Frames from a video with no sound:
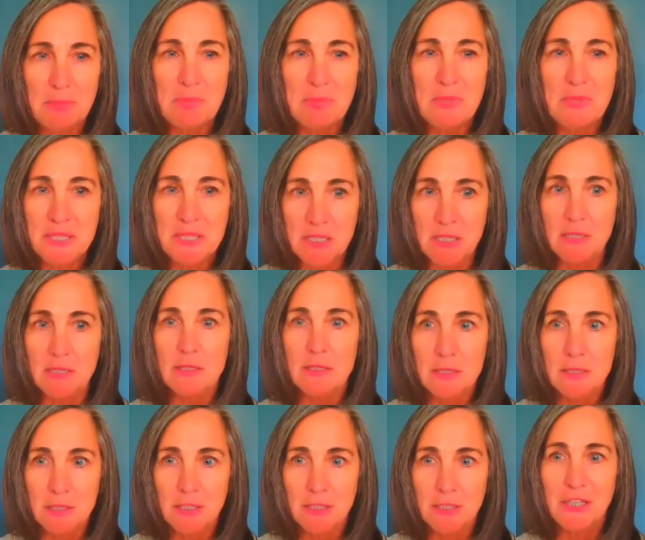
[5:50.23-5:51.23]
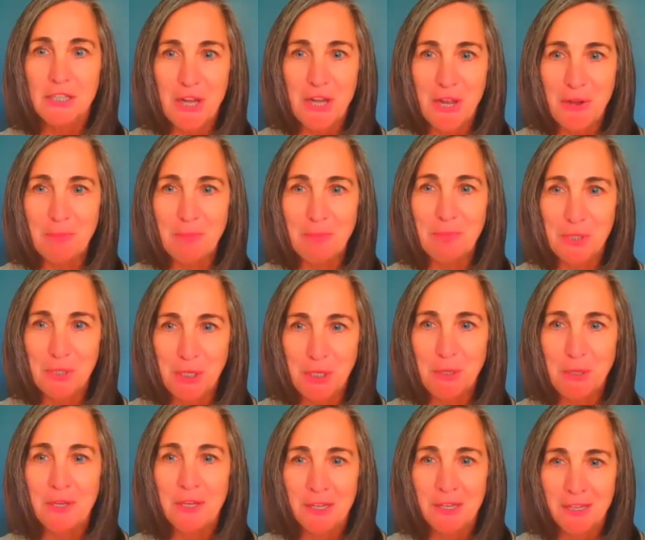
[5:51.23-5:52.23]
business,
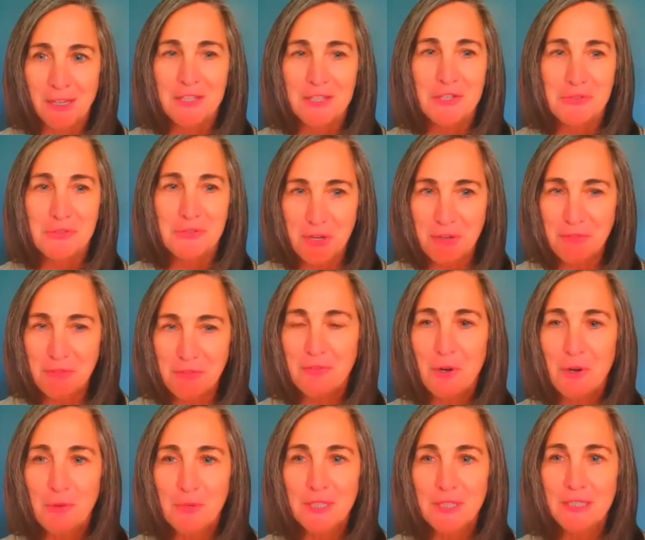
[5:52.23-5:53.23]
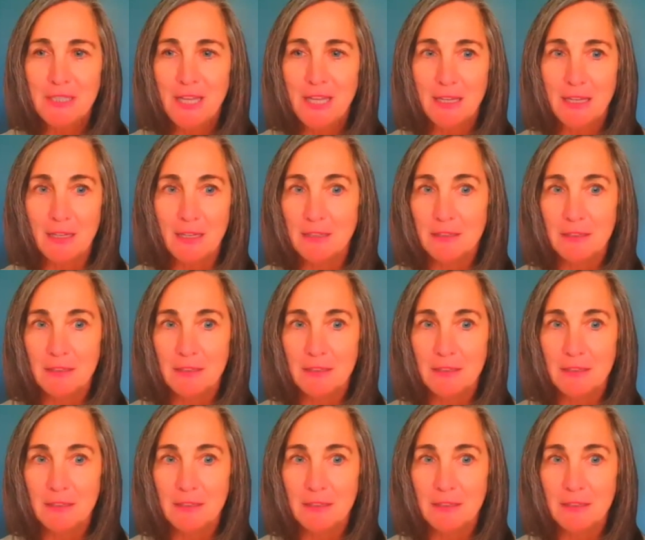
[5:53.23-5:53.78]
pretty straightforward, like